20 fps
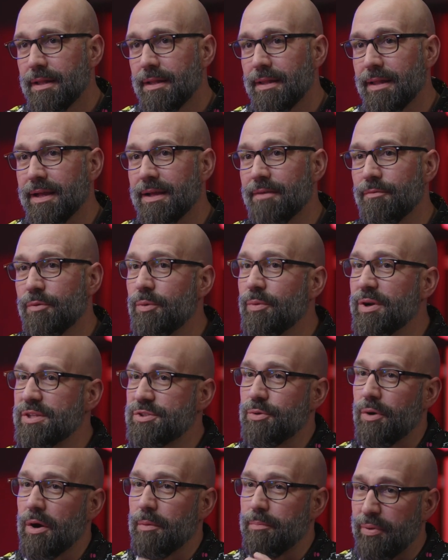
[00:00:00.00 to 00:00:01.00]
Like, if we went
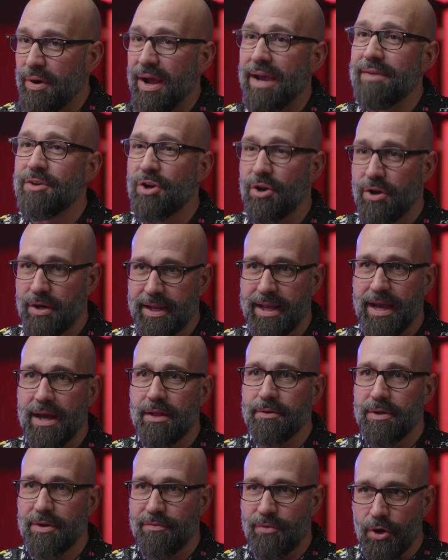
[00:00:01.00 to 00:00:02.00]
to our private art
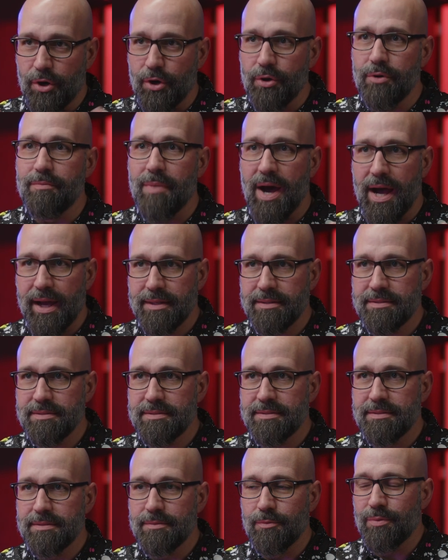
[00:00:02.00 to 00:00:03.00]
gallery of our own
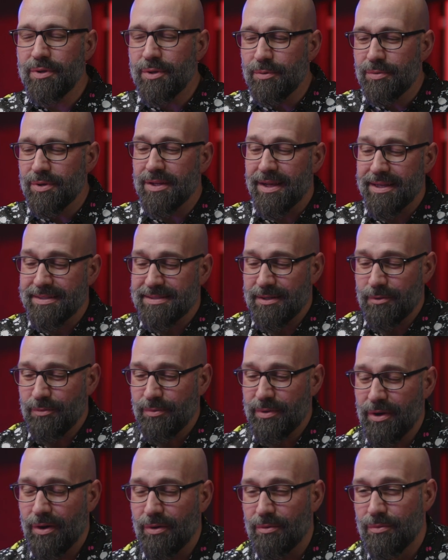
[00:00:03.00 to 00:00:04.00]
minds, we realize that
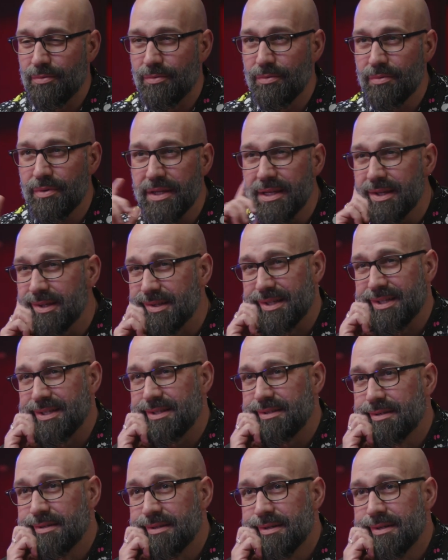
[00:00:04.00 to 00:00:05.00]
we are
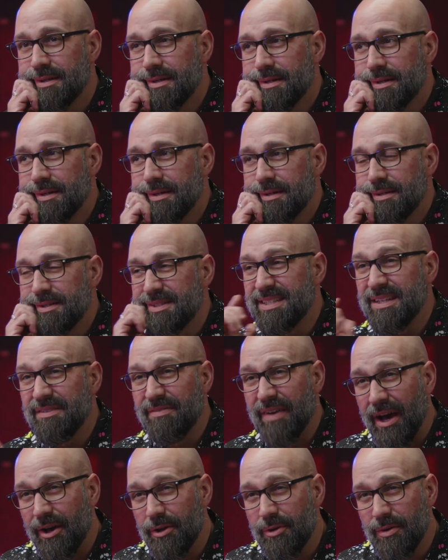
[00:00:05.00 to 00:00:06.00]
really
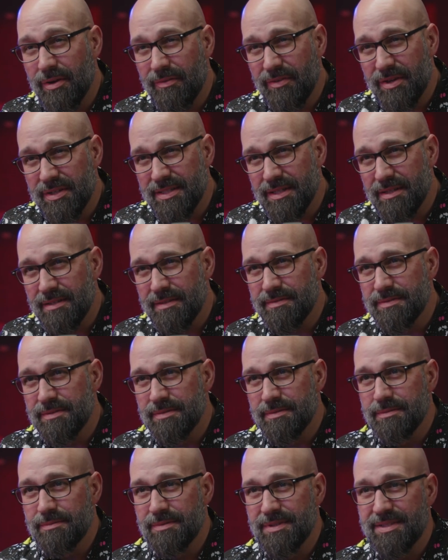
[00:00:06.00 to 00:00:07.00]
devaluing of ourselves.
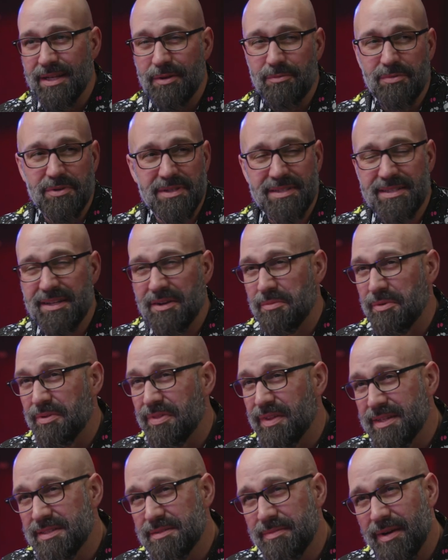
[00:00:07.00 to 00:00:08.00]
We say really terrible
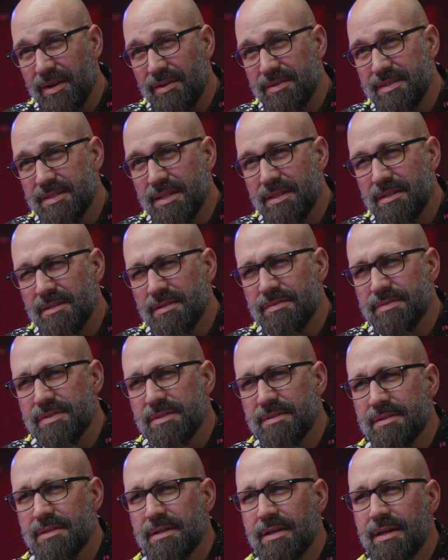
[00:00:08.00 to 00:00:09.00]
things about ourselves.